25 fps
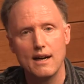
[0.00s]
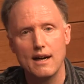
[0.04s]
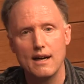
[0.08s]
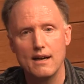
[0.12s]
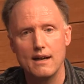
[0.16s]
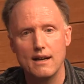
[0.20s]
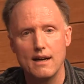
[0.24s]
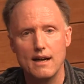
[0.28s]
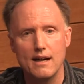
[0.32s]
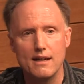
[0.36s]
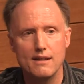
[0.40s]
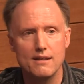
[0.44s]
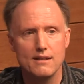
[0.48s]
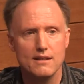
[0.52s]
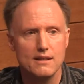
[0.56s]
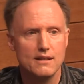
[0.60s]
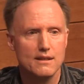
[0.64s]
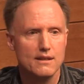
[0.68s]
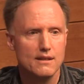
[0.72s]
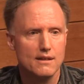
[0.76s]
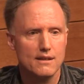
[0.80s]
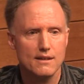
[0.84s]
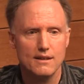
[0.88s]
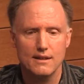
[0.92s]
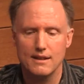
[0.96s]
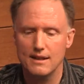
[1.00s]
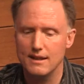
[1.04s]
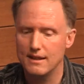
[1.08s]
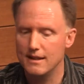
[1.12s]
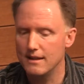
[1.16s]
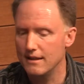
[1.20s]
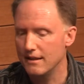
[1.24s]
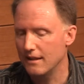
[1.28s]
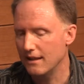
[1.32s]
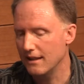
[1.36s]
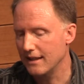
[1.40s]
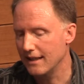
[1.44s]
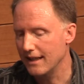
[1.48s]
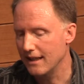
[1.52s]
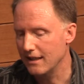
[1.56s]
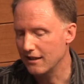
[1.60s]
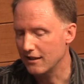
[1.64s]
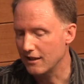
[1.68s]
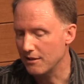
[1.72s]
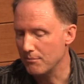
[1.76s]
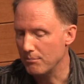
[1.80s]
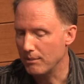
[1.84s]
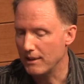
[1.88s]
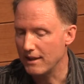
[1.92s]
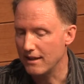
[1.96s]
I think they,
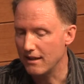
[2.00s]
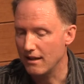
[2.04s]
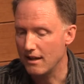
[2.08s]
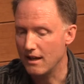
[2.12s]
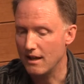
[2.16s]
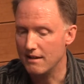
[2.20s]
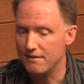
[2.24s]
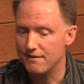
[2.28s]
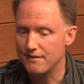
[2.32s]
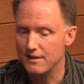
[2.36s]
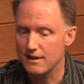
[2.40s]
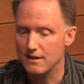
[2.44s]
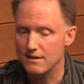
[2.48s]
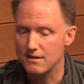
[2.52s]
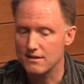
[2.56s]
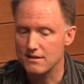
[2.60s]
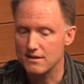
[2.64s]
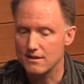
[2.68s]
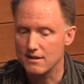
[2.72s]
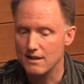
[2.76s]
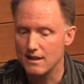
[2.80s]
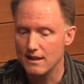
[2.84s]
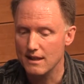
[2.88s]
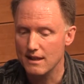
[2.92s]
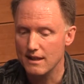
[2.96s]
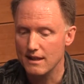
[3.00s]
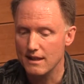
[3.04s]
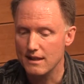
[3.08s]
again, can play offense.